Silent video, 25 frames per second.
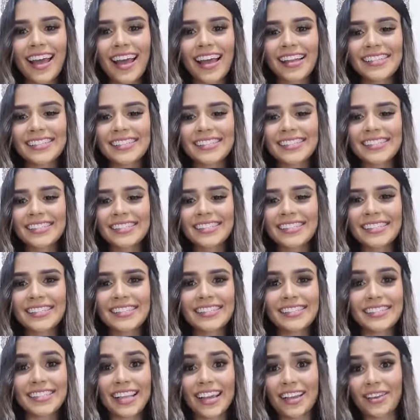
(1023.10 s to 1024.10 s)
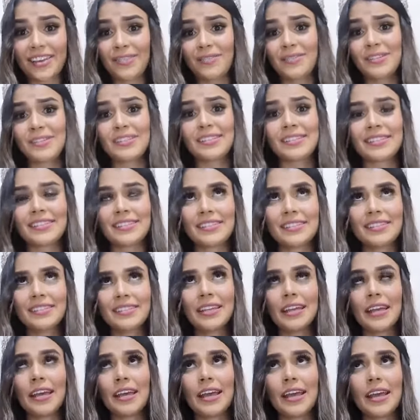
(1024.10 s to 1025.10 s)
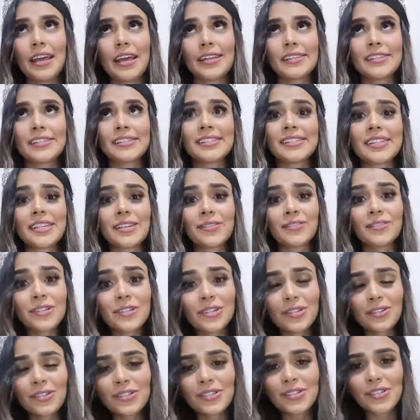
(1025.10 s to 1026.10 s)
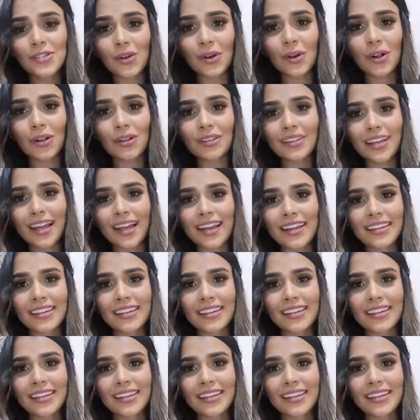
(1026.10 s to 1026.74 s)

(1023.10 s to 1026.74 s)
since I was 7 years old,